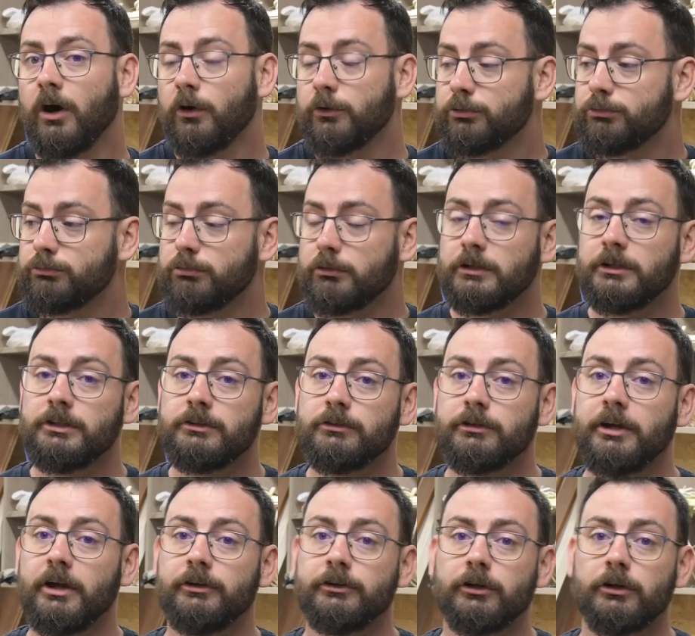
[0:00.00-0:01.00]
or struggling
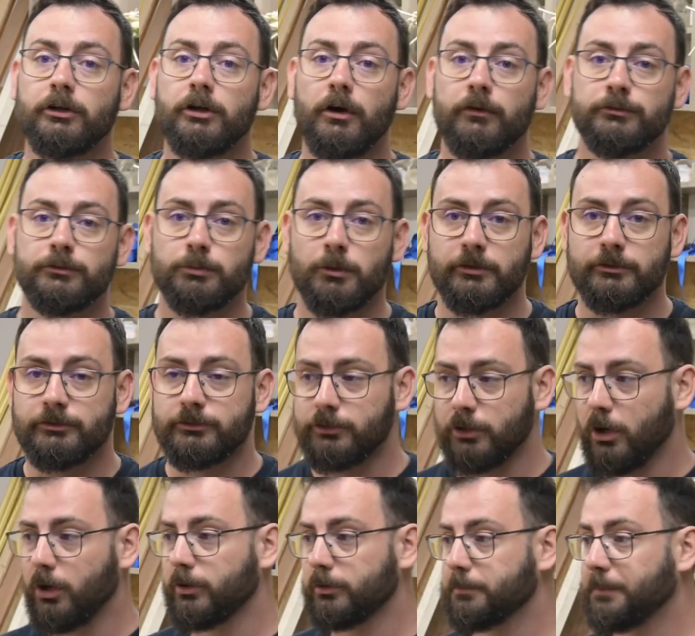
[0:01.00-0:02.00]
to hear your loved ones
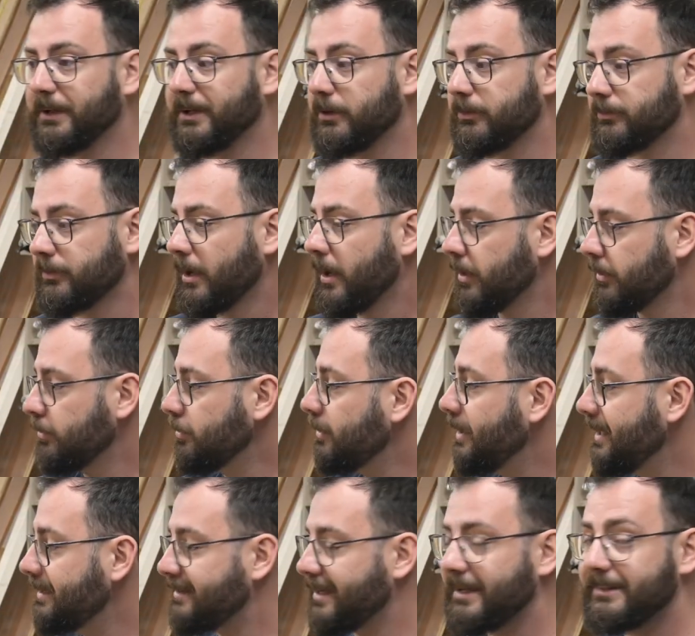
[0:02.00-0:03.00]
talk because you
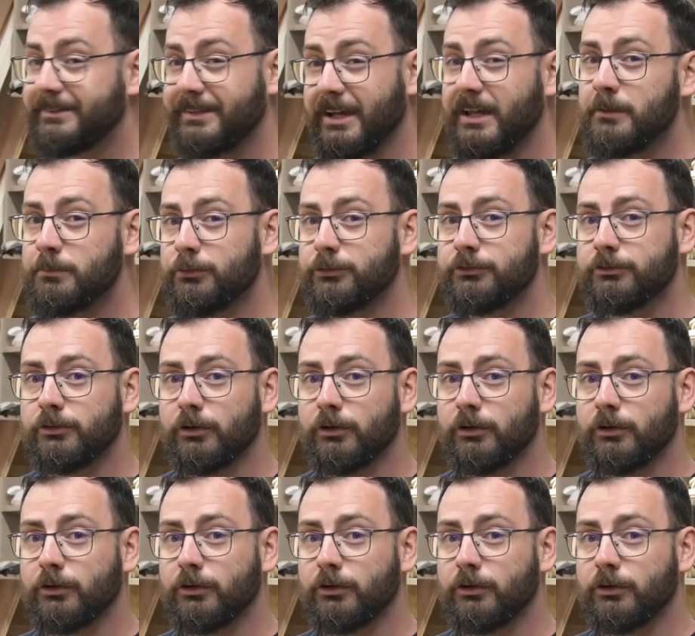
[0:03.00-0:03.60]
let a table